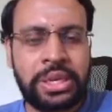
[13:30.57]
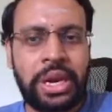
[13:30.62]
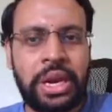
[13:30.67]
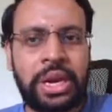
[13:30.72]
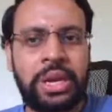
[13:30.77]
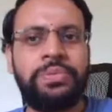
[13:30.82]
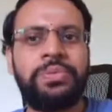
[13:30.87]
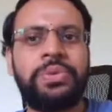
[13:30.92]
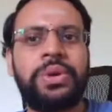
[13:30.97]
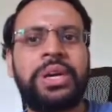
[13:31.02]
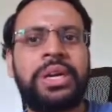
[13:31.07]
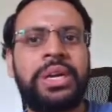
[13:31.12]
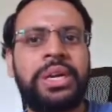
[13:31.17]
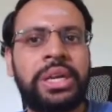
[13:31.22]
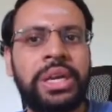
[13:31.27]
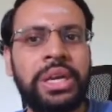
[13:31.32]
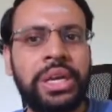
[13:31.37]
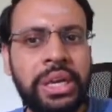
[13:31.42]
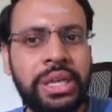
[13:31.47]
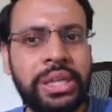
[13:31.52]
and if you are
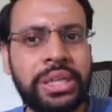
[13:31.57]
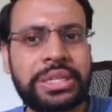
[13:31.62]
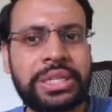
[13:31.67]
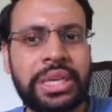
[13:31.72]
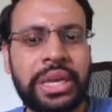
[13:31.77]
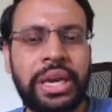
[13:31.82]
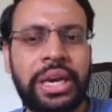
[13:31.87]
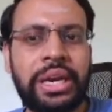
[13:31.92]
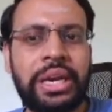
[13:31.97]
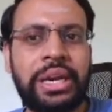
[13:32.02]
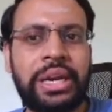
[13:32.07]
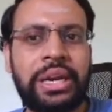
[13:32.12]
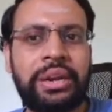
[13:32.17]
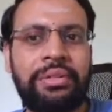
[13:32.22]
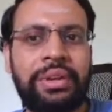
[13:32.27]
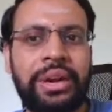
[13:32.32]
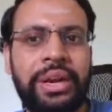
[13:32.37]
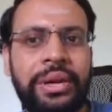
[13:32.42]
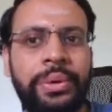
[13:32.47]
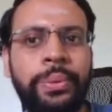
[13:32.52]
taking the second
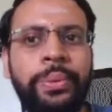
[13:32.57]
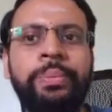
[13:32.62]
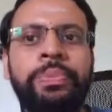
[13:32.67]
derivative,